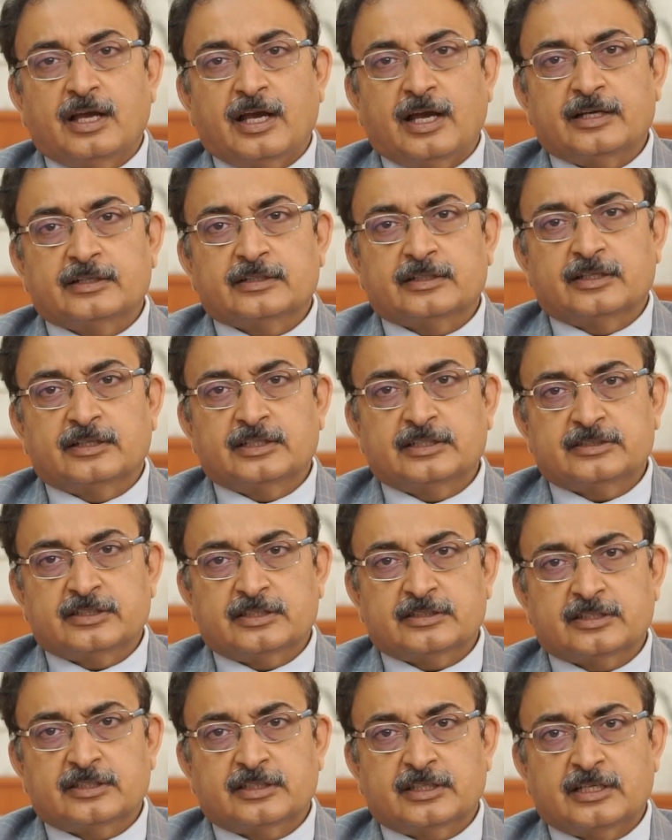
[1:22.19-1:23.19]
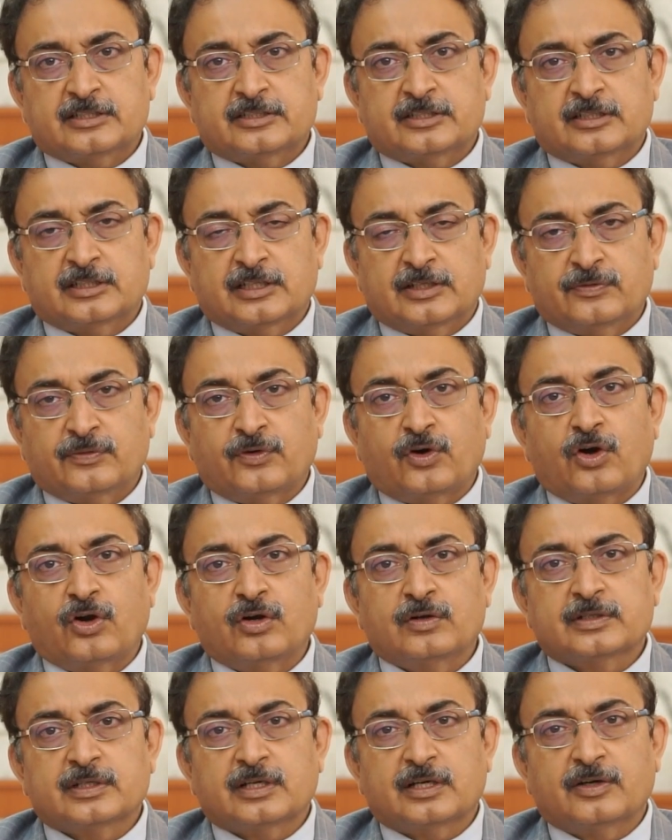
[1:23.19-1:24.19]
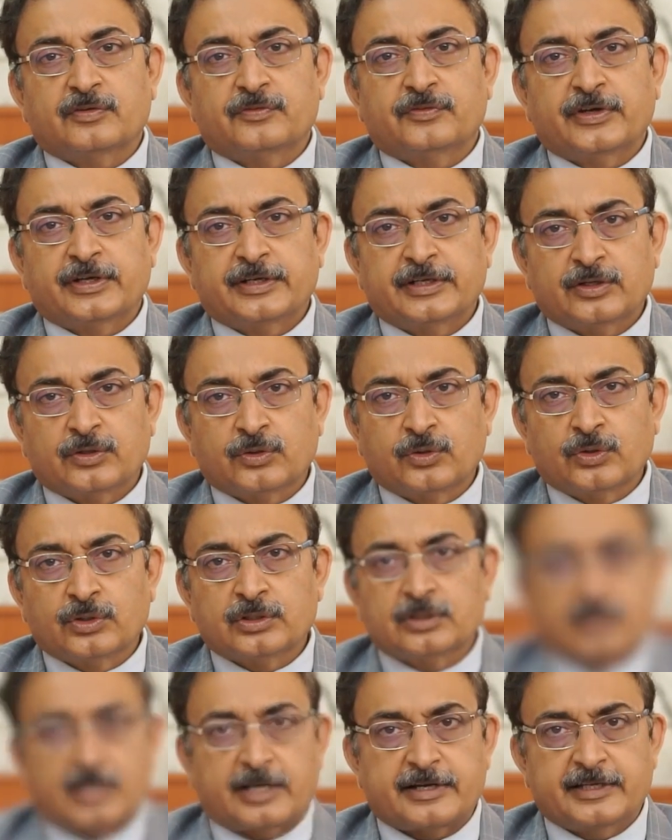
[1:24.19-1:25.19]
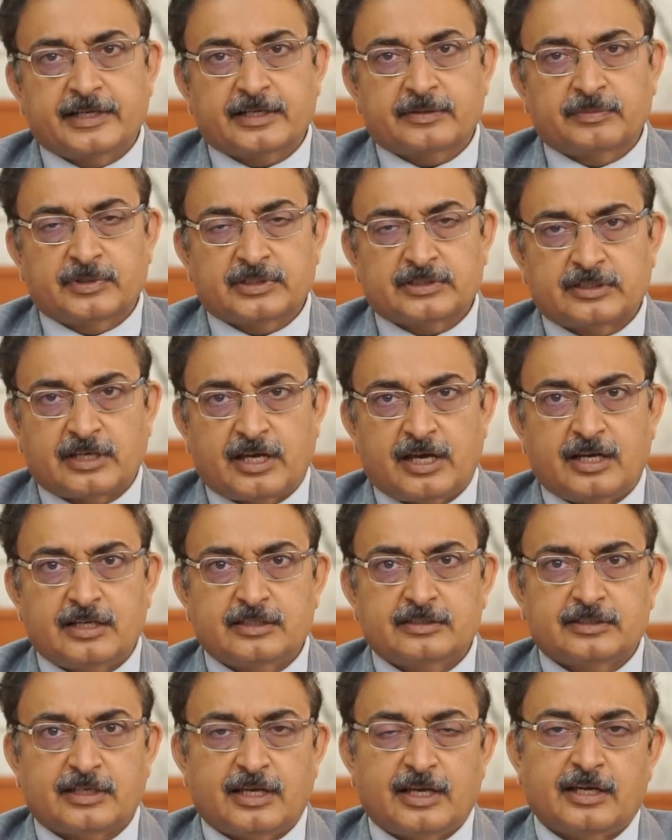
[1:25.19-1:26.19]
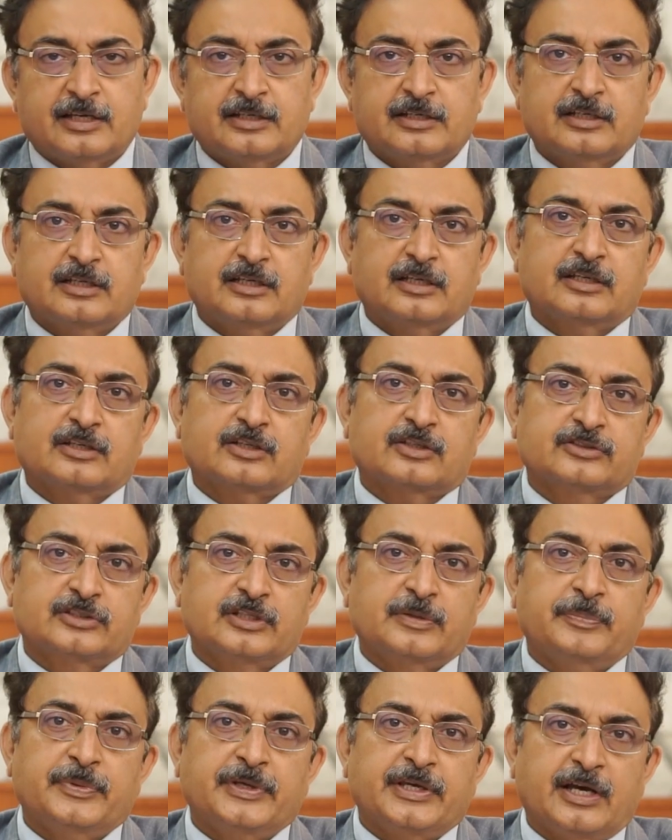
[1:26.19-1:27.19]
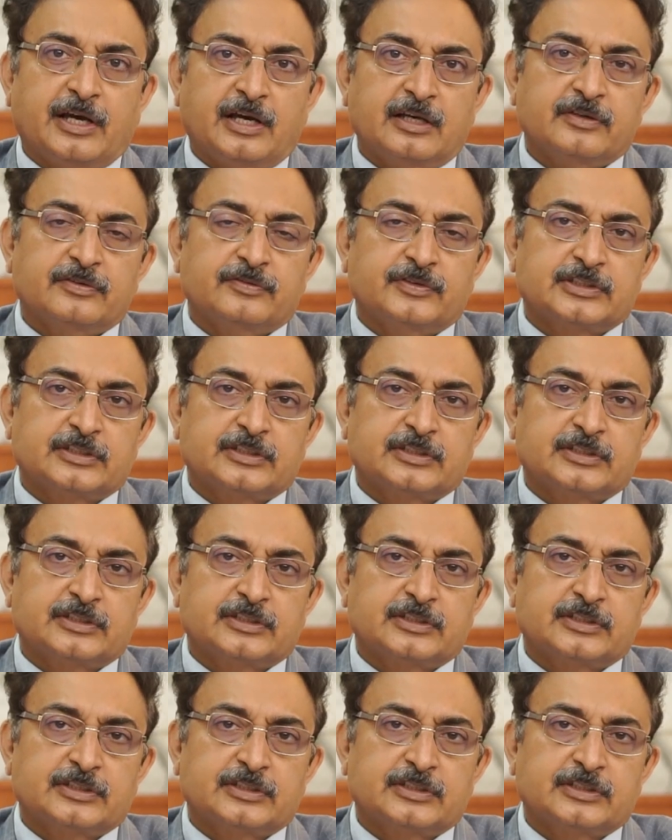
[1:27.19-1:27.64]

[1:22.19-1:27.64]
and the resuscitation involved a very good cardiac massage and CPR,